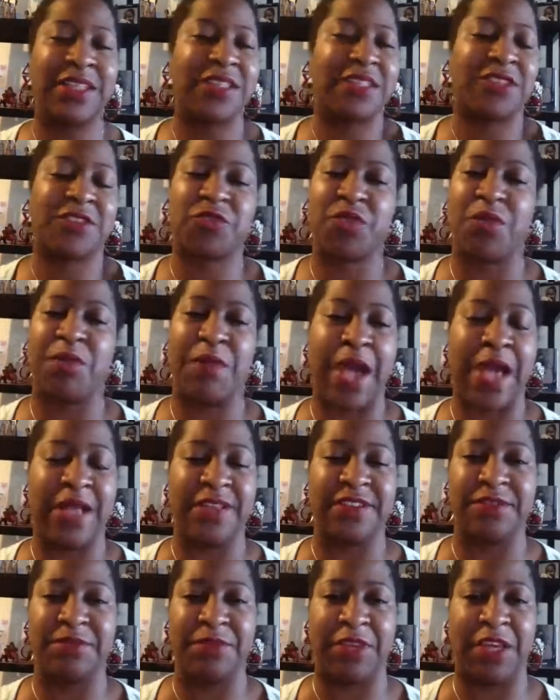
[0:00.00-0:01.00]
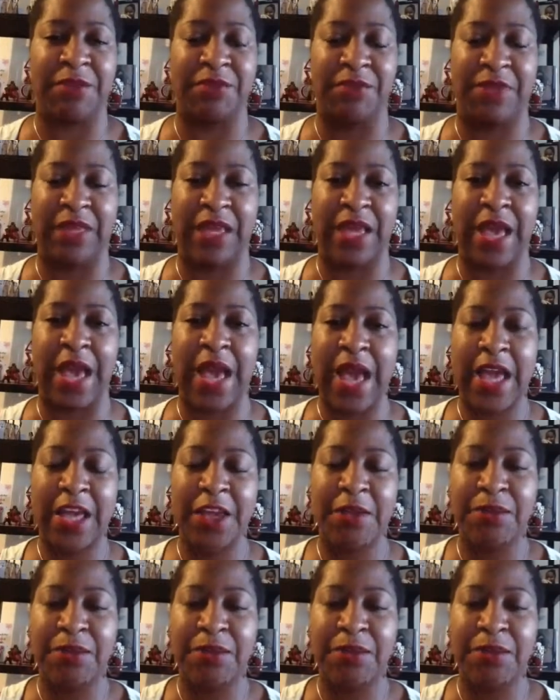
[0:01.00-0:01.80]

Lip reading: just reminds me of me. I